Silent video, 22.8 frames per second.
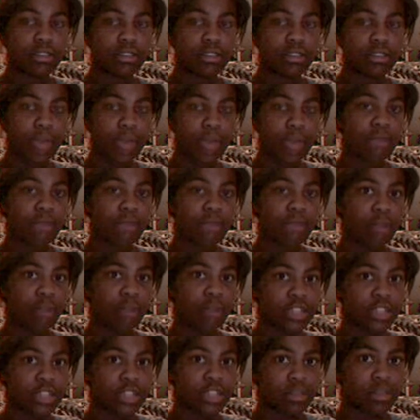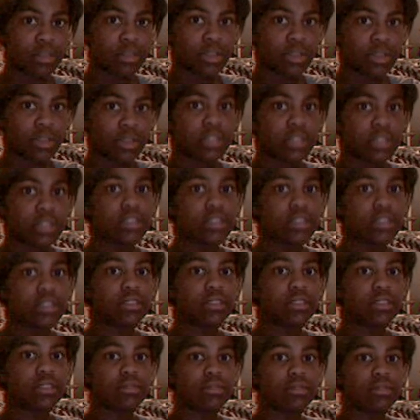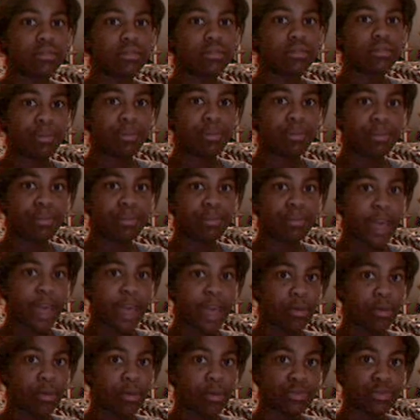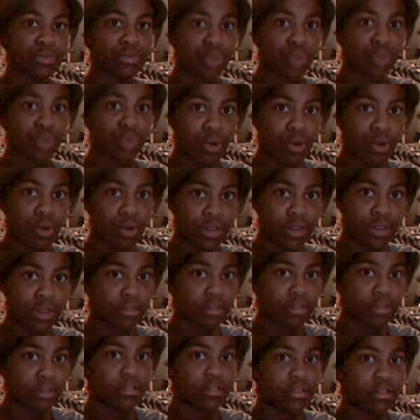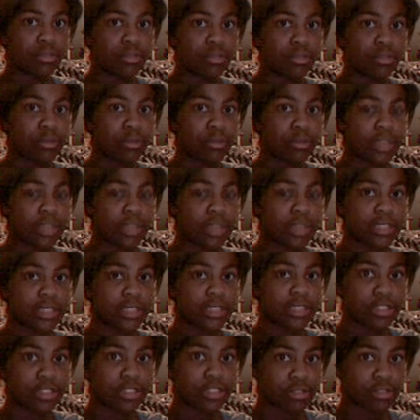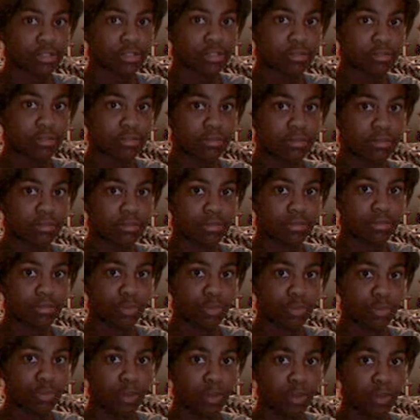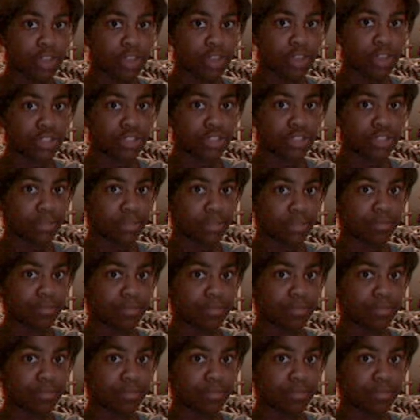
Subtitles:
the way I would watch them was by what was recorded when my sister would watch them.